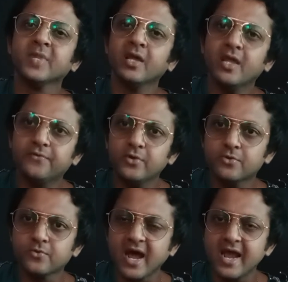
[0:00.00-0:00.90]
if you
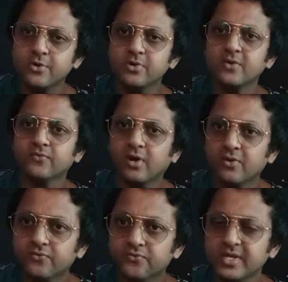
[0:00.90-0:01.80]
try to involve
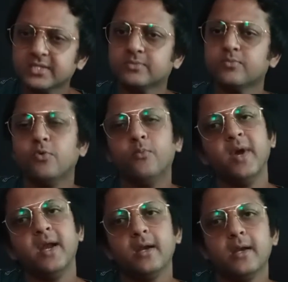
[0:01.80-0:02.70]
wrist
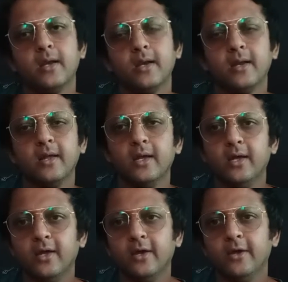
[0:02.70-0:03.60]
movement,
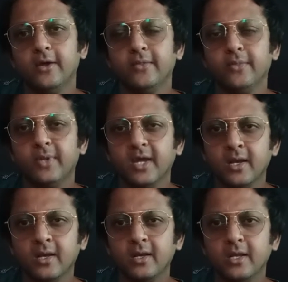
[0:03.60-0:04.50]

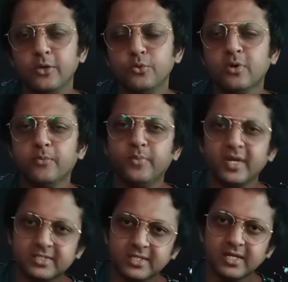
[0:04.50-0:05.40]
then you are
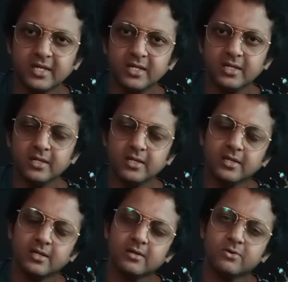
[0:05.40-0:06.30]
basically
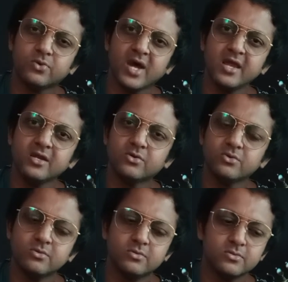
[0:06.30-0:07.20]
trying
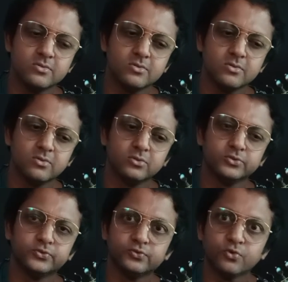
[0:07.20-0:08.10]
to
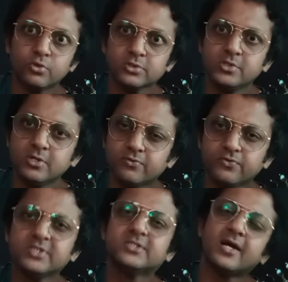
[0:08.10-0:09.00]
force your
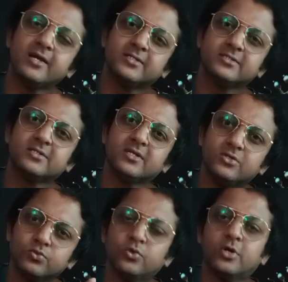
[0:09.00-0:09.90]
wrist unnecessary
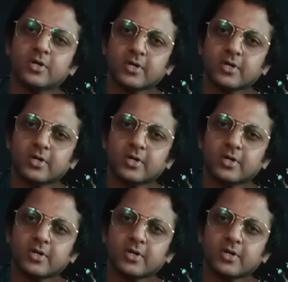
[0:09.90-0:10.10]
to work,